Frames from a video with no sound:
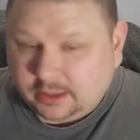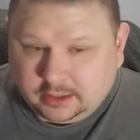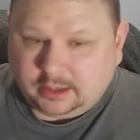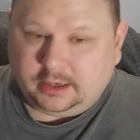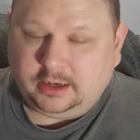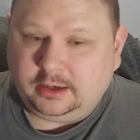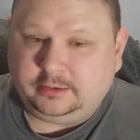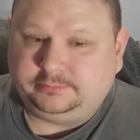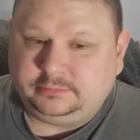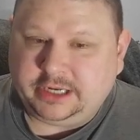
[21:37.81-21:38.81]

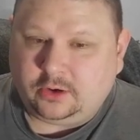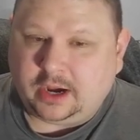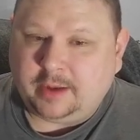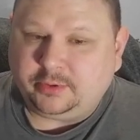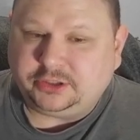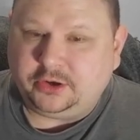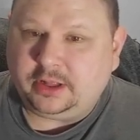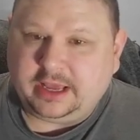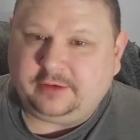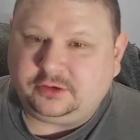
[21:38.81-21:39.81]
you know,
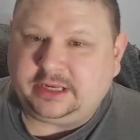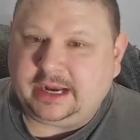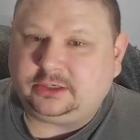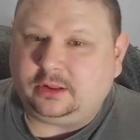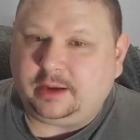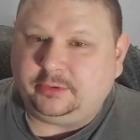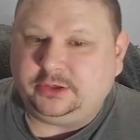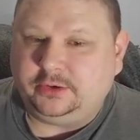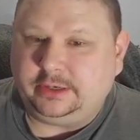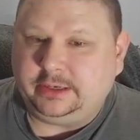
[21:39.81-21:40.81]
opportunity after tactical
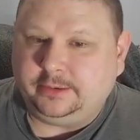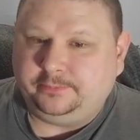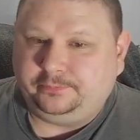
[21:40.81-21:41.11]
opportunity here.